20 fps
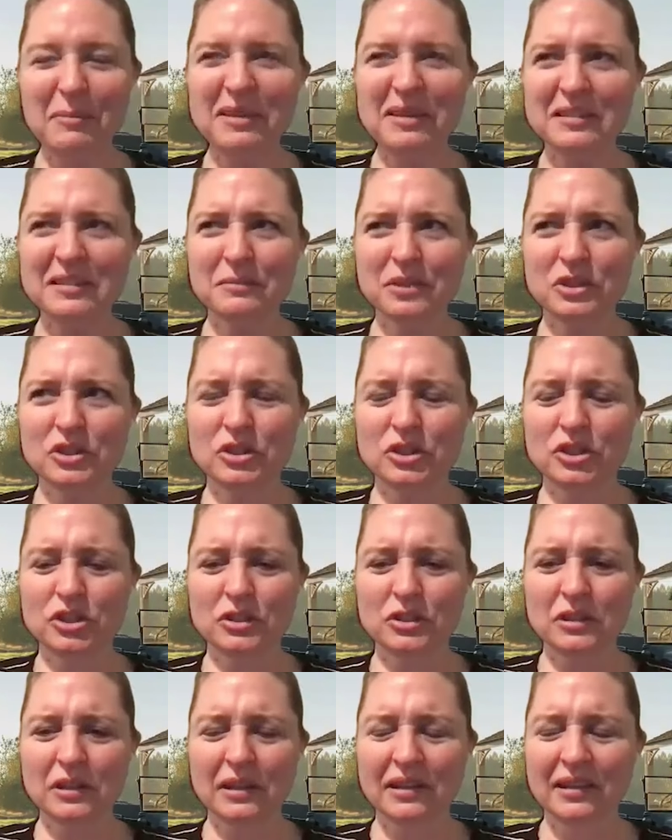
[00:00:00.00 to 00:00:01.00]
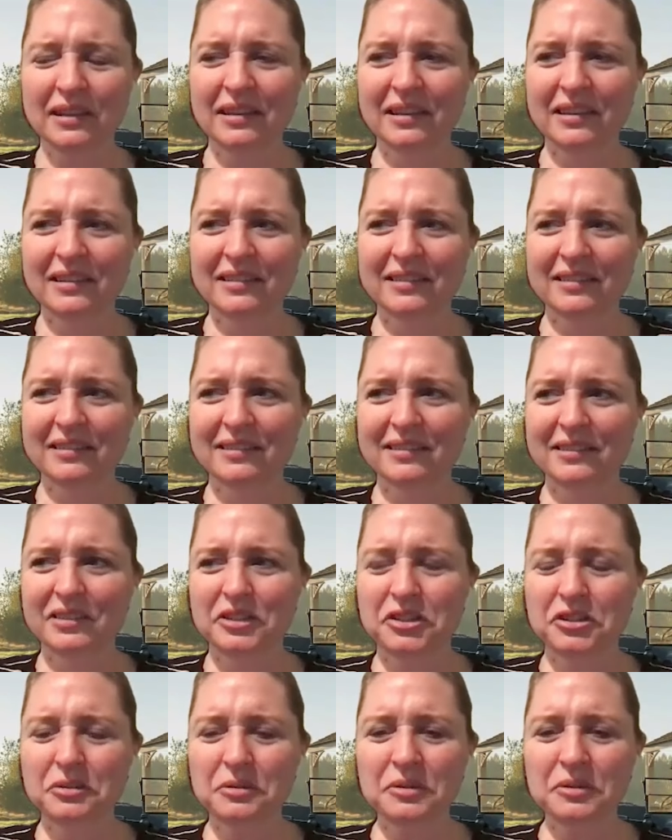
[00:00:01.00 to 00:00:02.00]
maybe some season eleven.
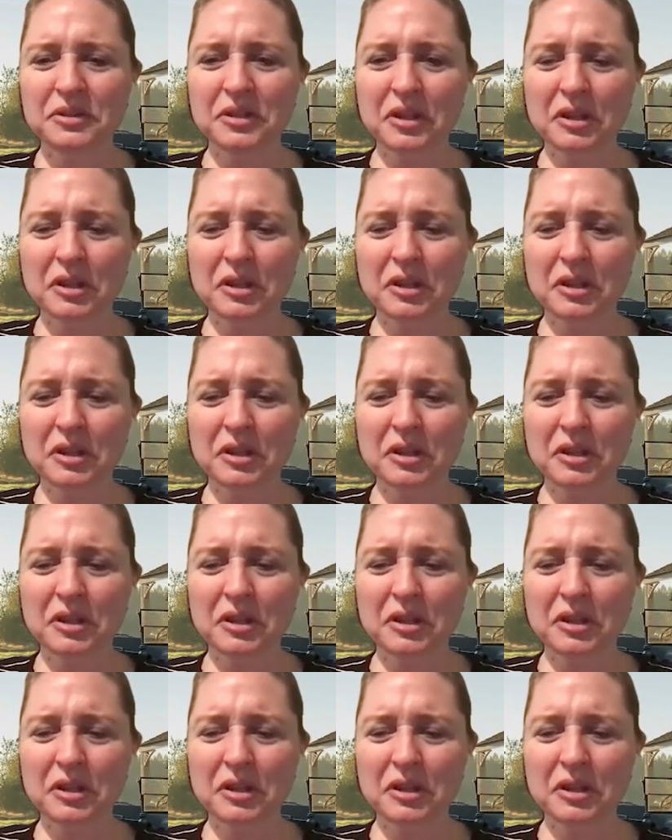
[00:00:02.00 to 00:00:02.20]
It's juice